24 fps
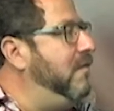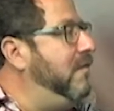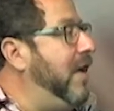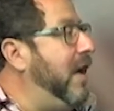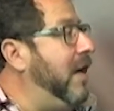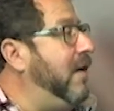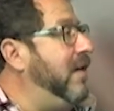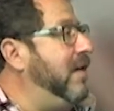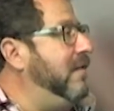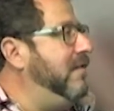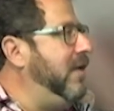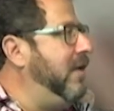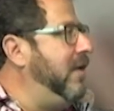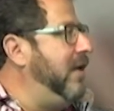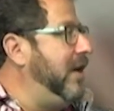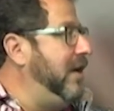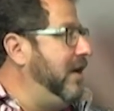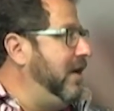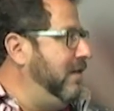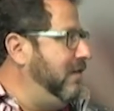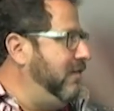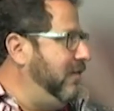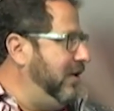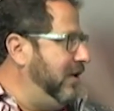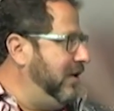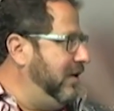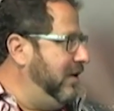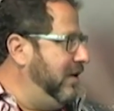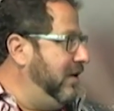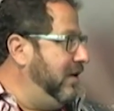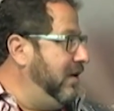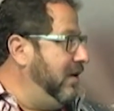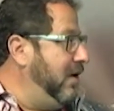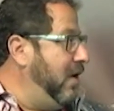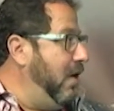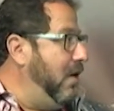Very, very of, different. In the
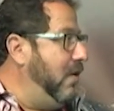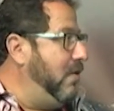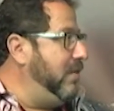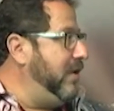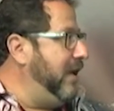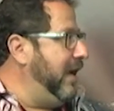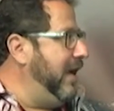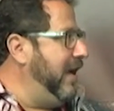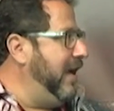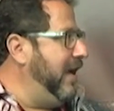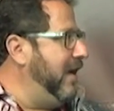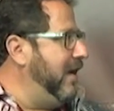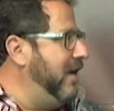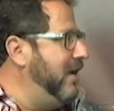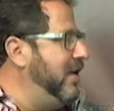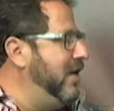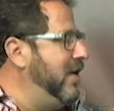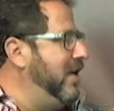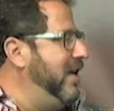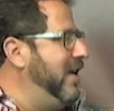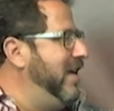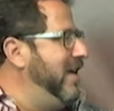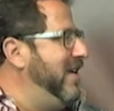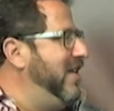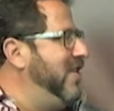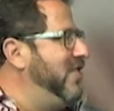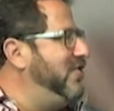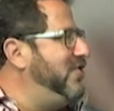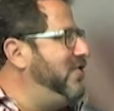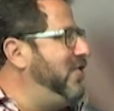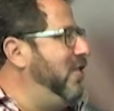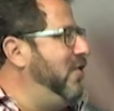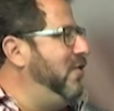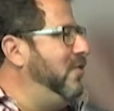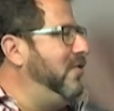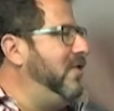culture. Oh, yeah.
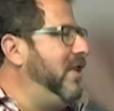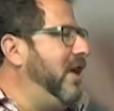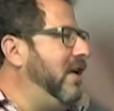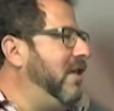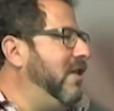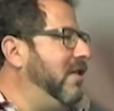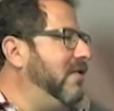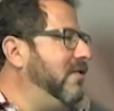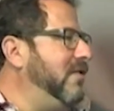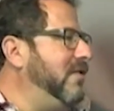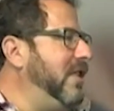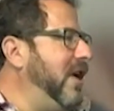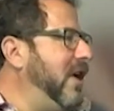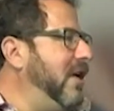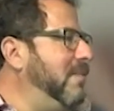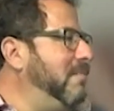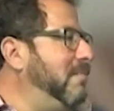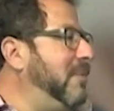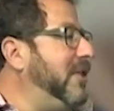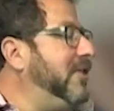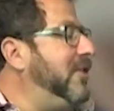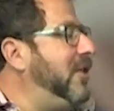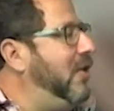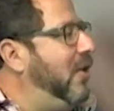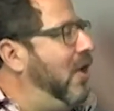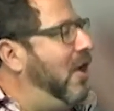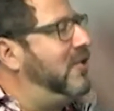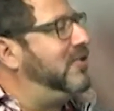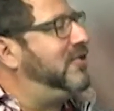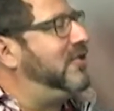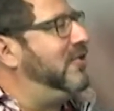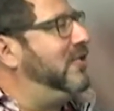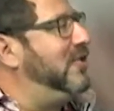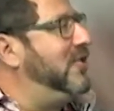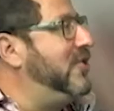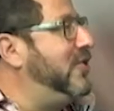So they're they're but they're
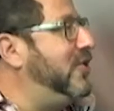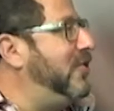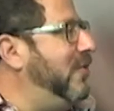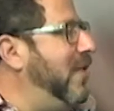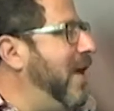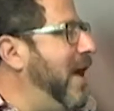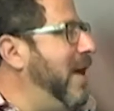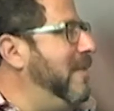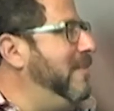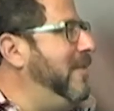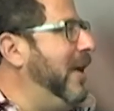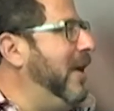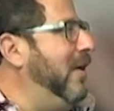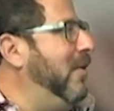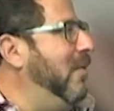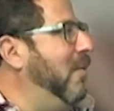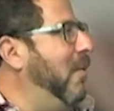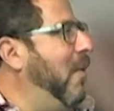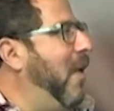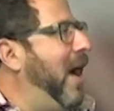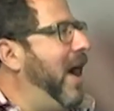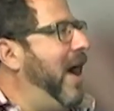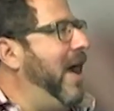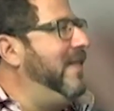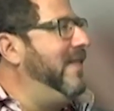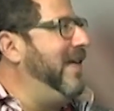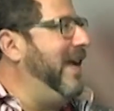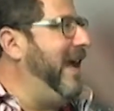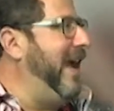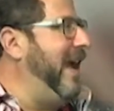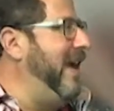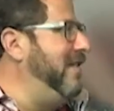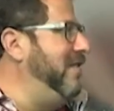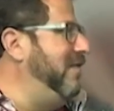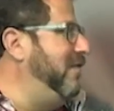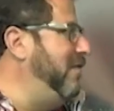also describing why they
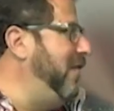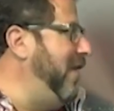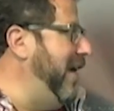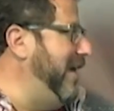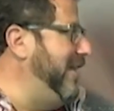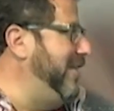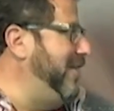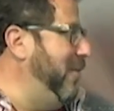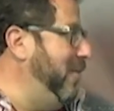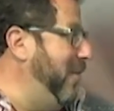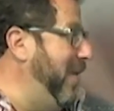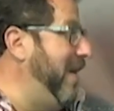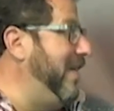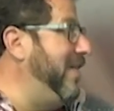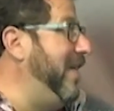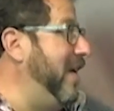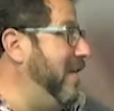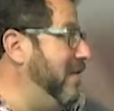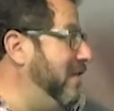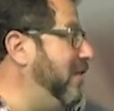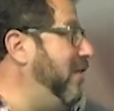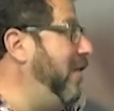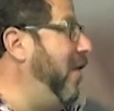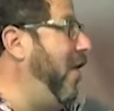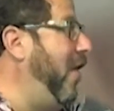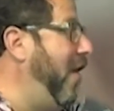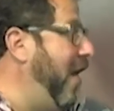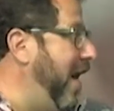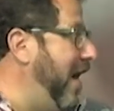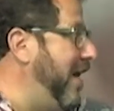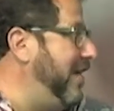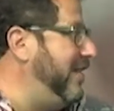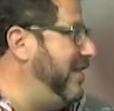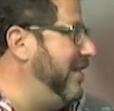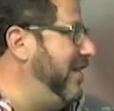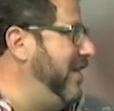had to fight the way they fought.